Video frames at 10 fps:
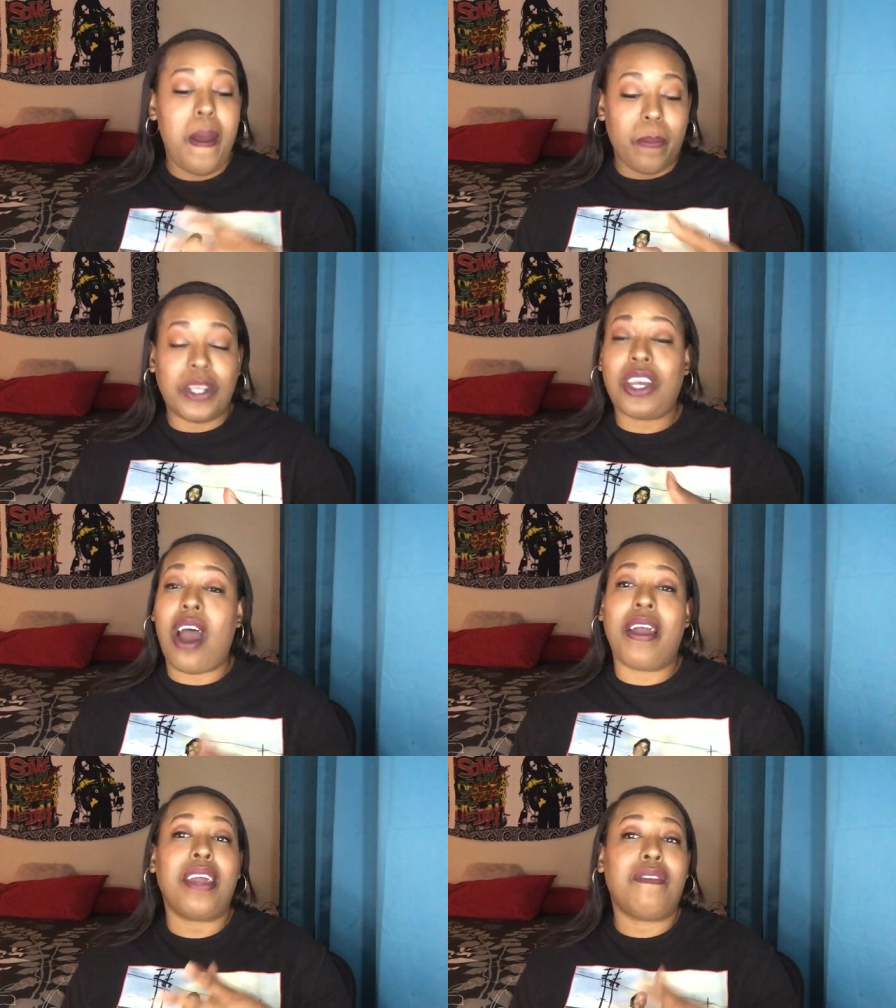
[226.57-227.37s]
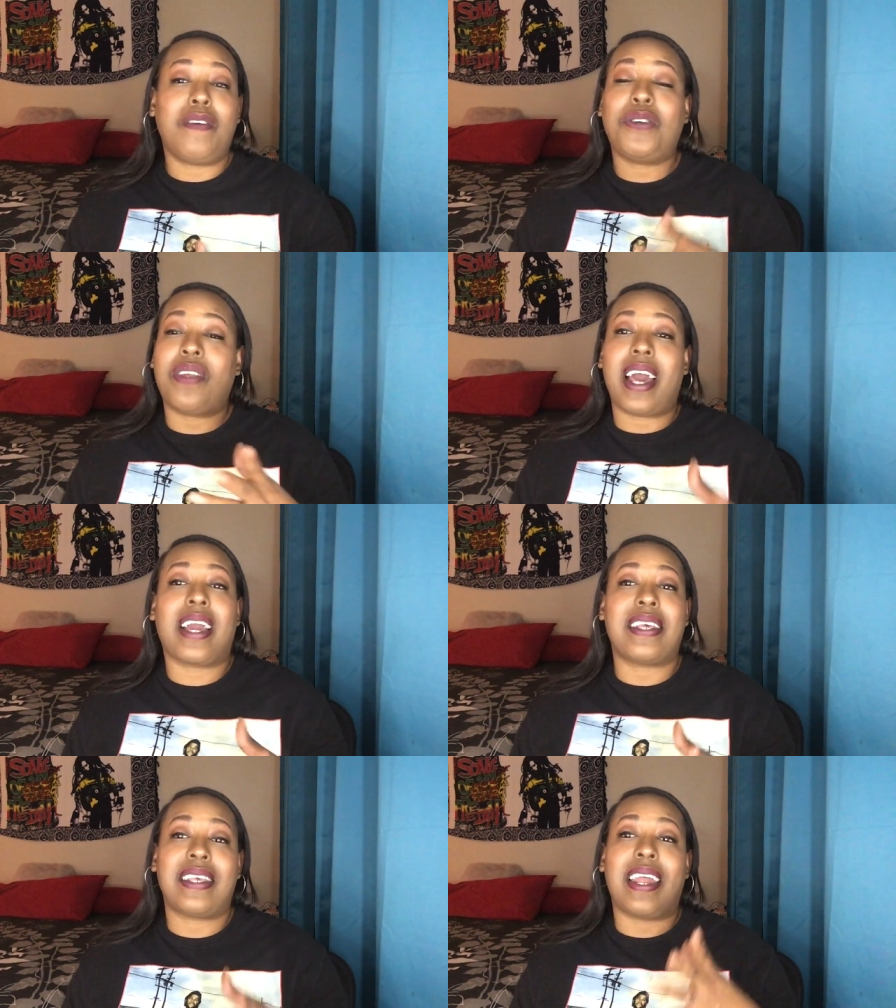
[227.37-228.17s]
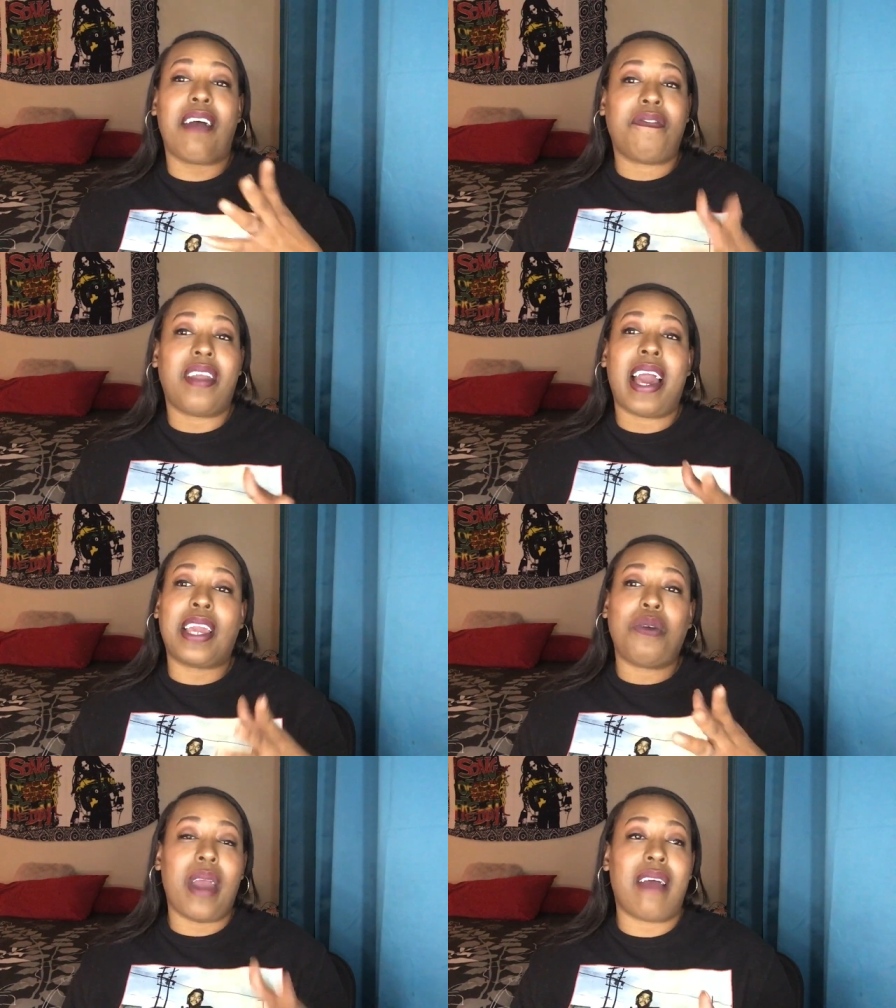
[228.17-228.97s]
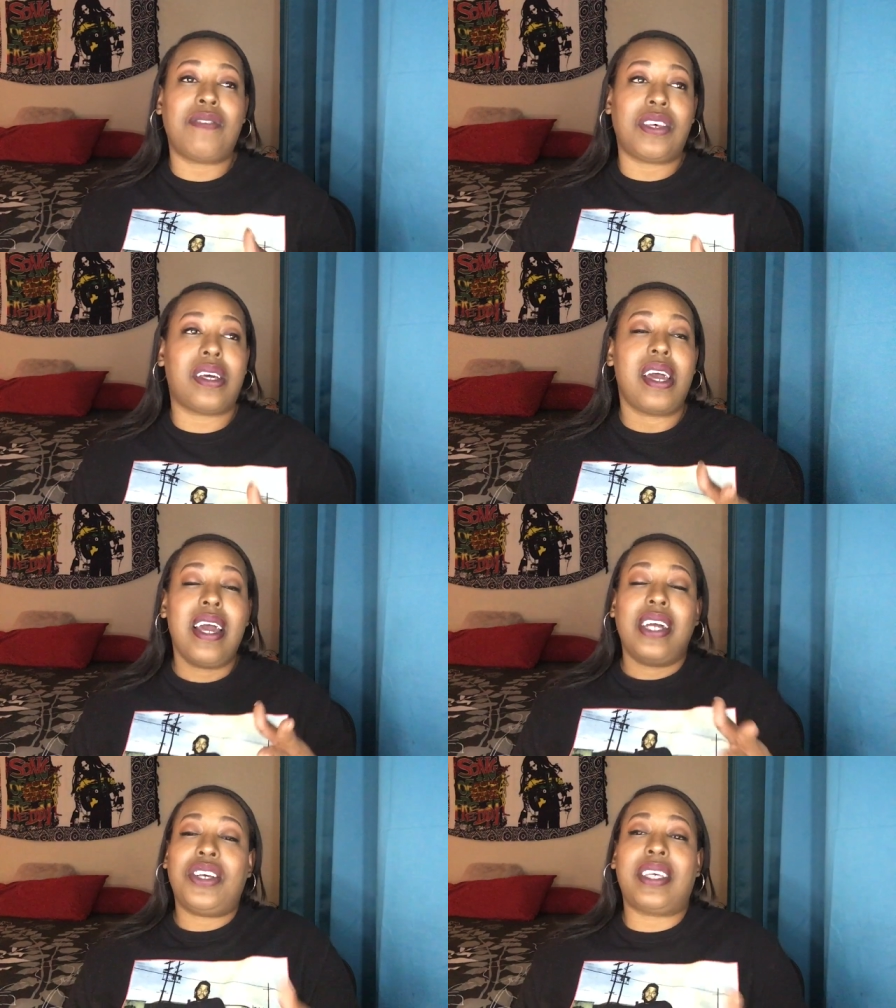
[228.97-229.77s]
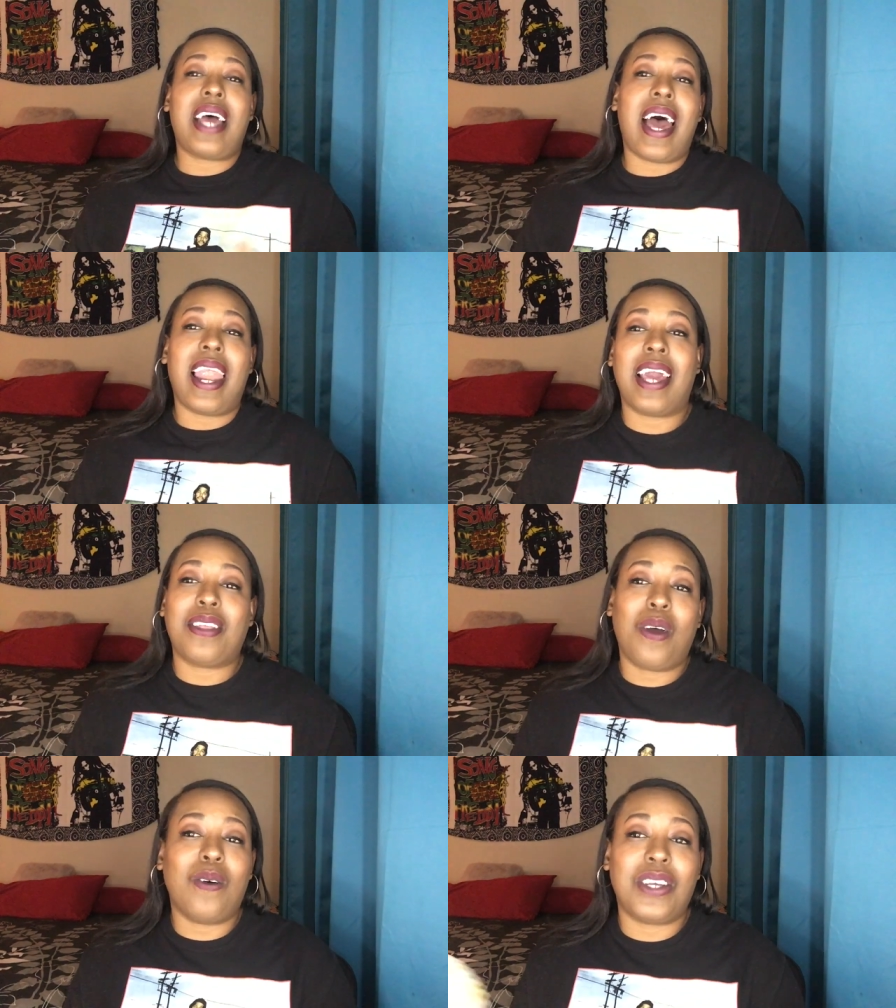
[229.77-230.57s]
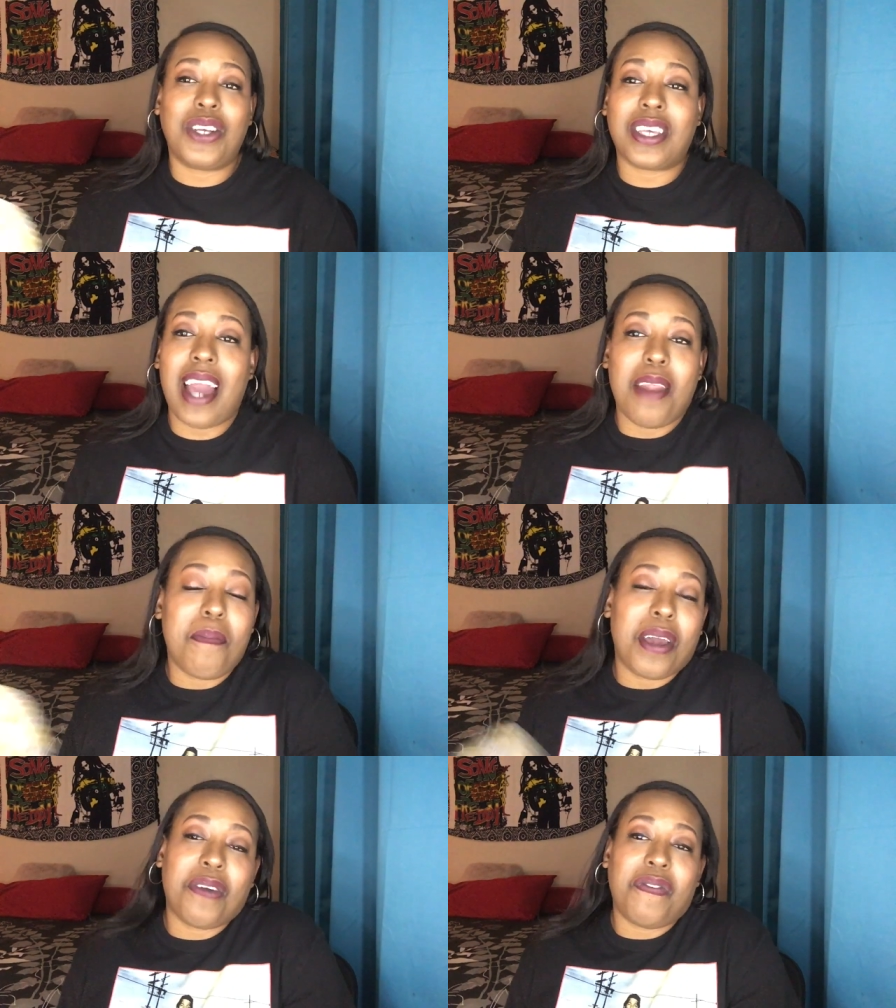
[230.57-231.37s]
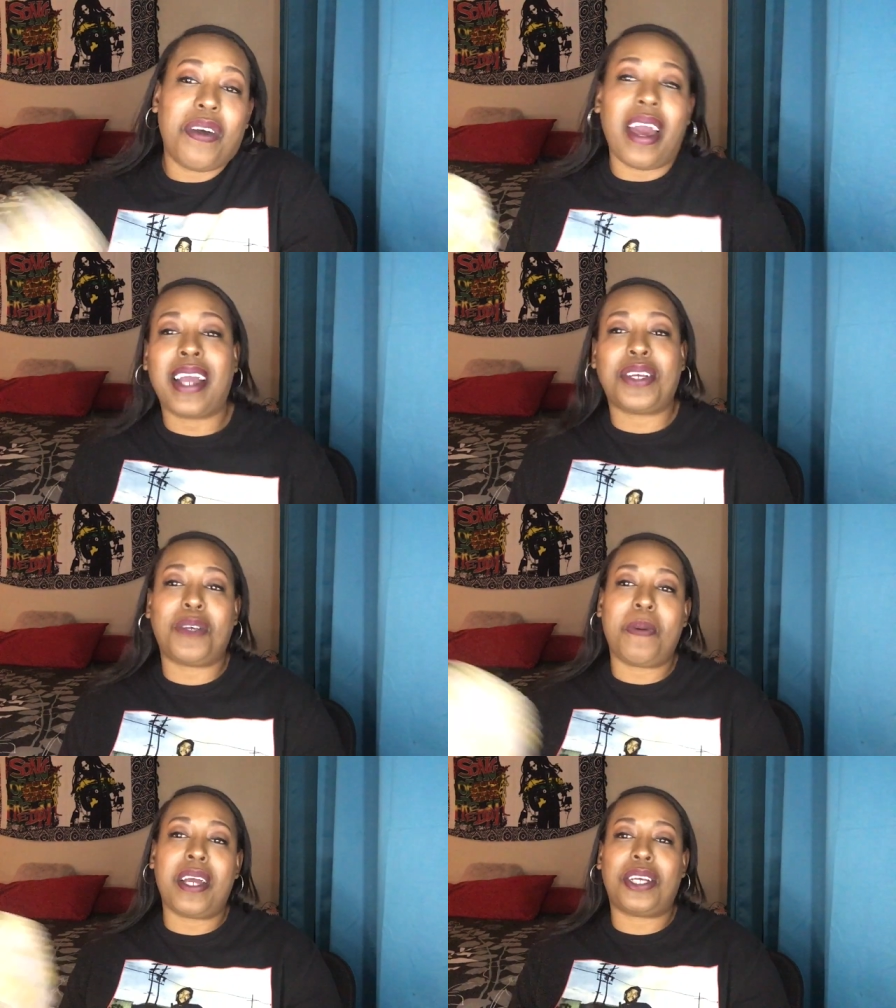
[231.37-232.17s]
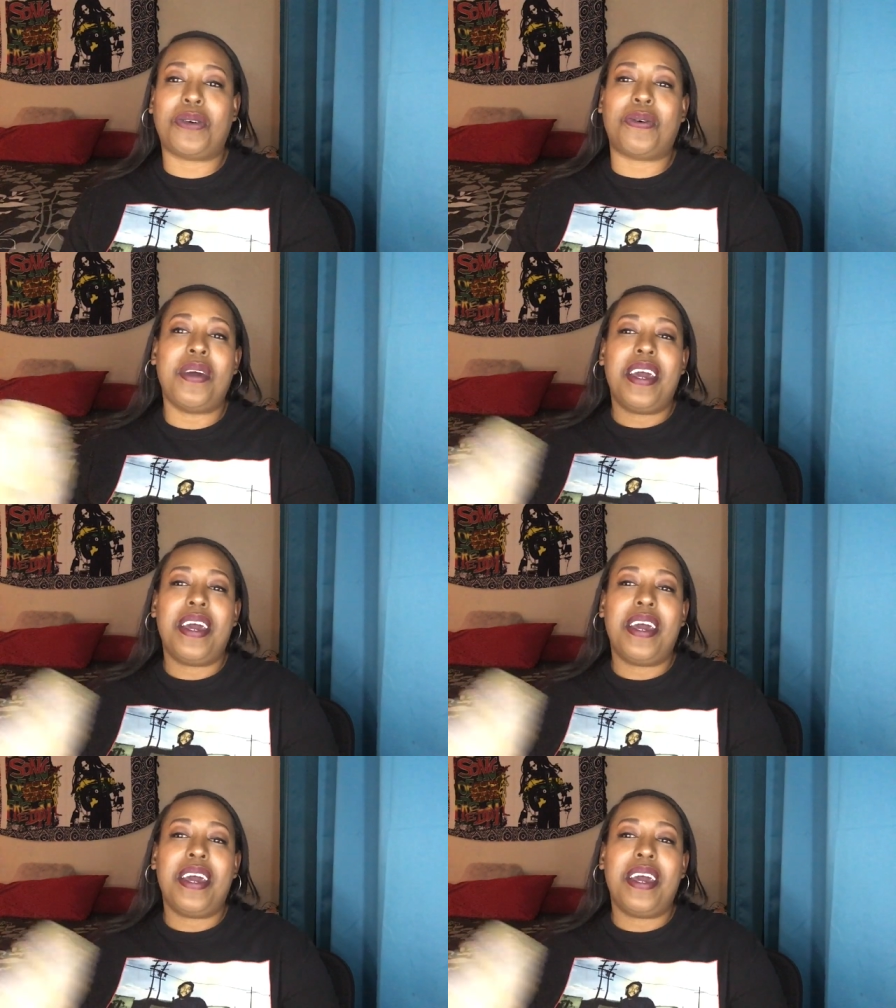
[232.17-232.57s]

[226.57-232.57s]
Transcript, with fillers: But y'all individual, like I said, I feel like you have to just highlight those and just kind of make you feel extra special.